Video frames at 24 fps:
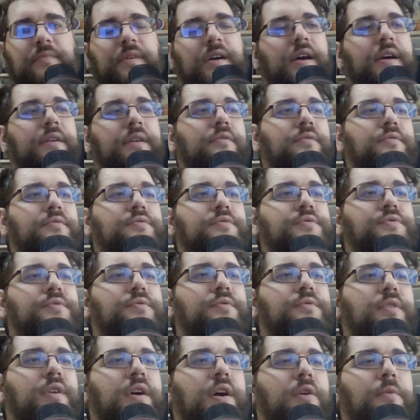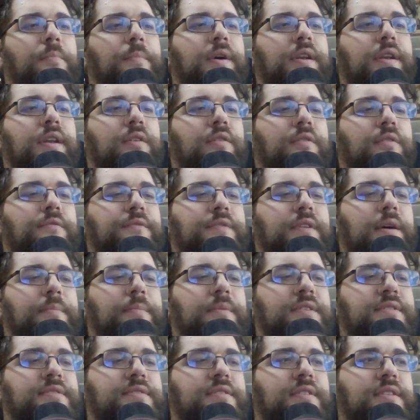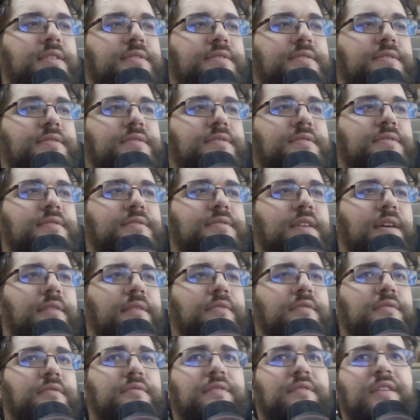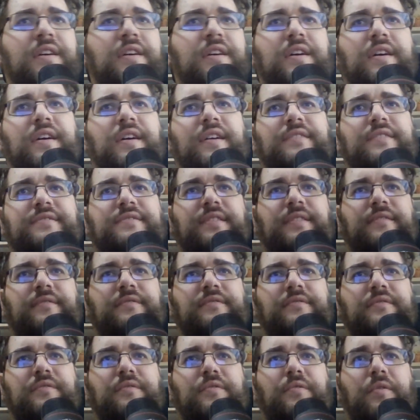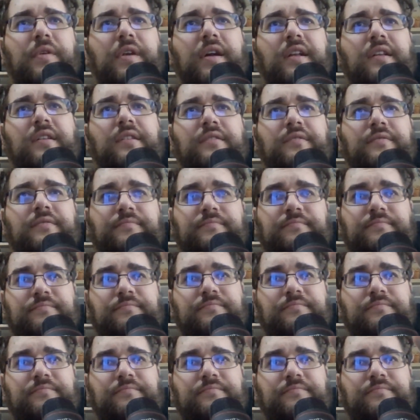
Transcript: I'm not sure how many of them is this seven gonal